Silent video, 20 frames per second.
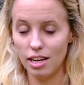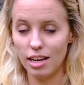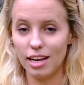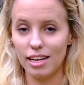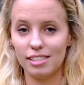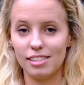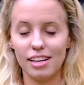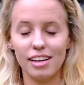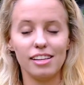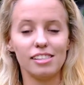
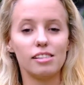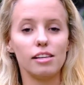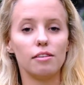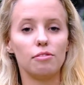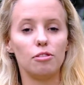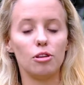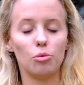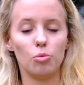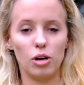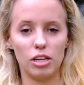It is
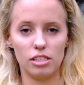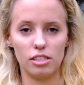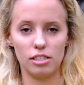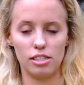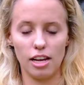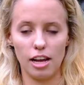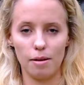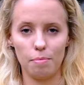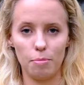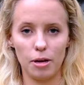if you want to
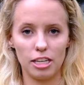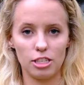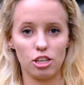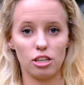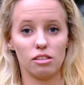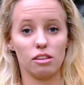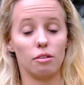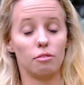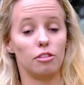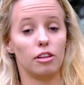take
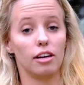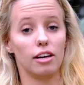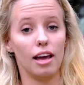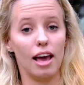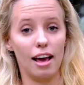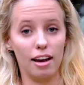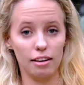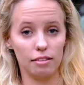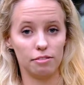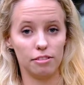pictures of the
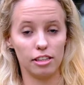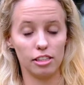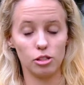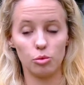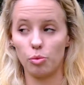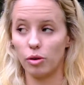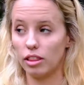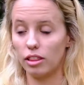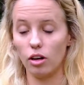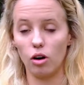elephants
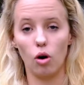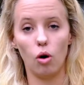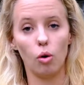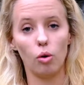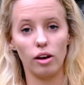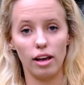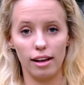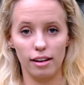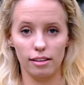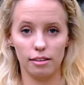with the
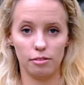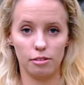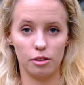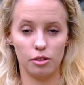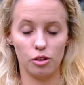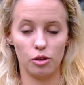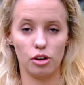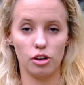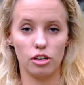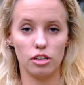whole
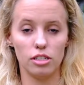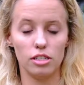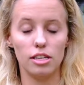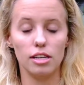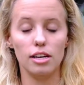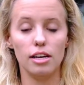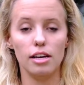elephant herd.